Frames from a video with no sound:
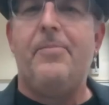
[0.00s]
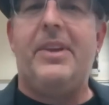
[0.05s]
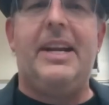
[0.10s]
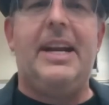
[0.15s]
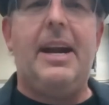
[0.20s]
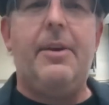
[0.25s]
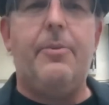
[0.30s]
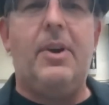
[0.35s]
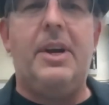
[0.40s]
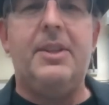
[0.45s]

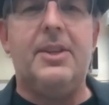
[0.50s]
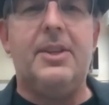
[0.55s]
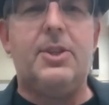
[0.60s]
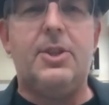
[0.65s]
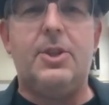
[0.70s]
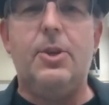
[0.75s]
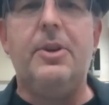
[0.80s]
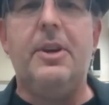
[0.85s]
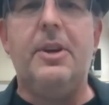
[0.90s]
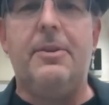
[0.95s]
And I run the
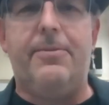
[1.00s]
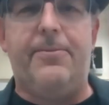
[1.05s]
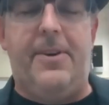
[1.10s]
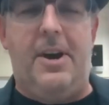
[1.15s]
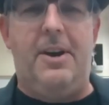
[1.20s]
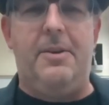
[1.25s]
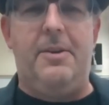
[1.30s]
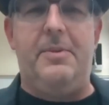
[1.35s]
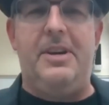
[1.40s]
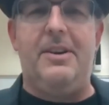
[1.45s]
student
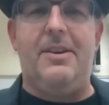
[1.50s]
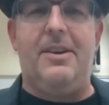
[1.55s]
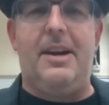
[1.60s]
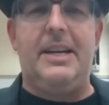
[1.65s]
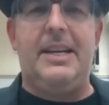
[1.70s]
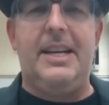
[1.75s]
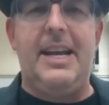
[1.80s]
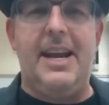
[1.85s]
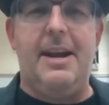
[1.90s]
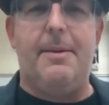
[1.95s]
farm here
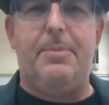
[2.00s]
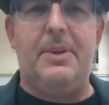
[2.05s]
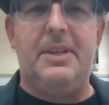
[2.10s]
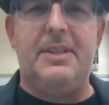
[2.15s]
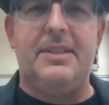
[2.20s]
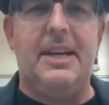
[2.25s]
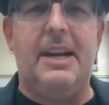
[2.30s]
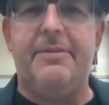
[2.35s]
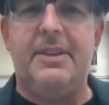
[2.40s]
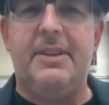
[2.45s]
on
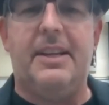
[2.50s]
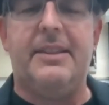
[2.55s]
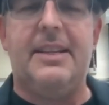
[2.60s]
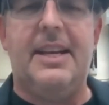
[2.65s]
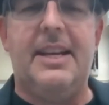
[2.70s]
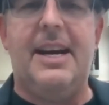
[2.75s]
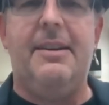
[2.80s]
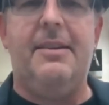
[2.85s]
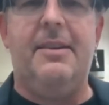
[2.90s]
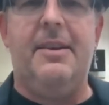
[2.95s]
campus and I've done
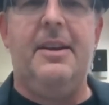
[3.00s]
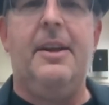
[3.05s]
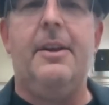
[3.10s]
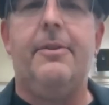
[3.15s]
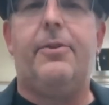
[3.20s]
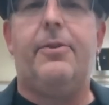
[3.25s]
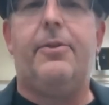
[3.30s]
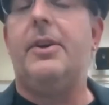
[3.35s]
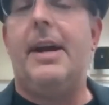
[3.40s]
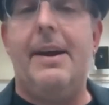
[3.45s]
that
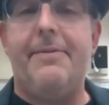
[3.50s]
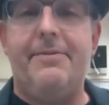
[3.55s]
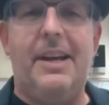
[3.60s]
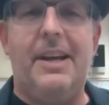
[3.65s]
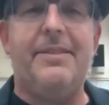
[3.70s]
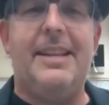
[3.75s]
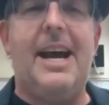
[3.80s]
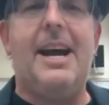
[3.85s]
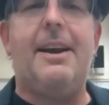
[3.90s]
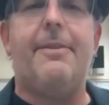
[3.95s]
for, I've
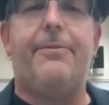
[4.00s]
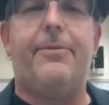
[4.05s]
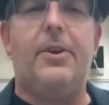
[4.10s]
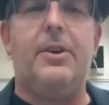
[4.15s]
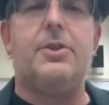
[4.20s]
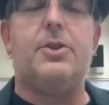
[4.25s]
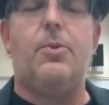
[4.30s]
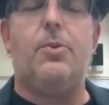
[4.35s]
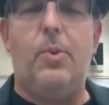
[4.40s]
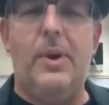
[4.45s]
done that
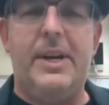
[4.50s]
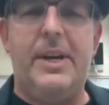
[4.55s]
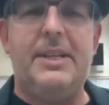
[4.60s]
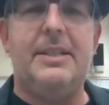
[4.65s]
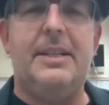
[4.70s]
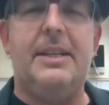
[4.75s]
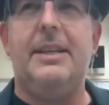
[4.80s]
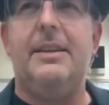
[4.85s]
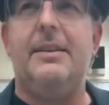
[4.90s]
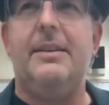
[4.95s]
for
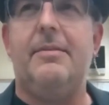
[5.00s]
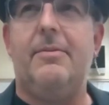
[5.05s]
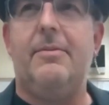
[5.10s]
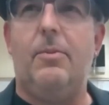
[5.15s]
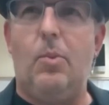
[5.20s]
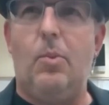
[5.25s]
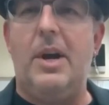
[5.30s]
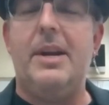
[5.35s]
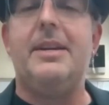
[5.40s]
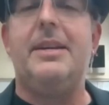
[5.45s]

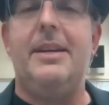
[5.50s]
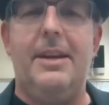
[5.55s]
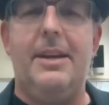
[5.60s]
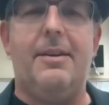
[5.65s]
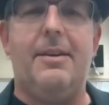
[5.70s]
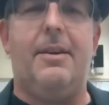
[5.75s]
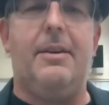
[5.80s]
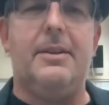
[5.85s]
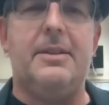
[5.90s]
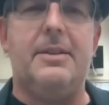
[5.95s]
21
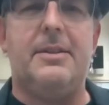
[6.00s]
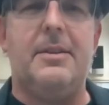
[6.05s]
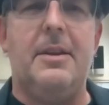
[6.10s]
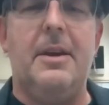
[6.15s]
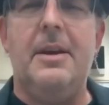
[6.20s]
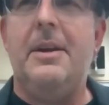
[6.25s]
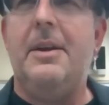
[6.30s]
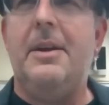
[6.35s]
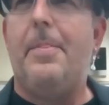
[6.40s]
years.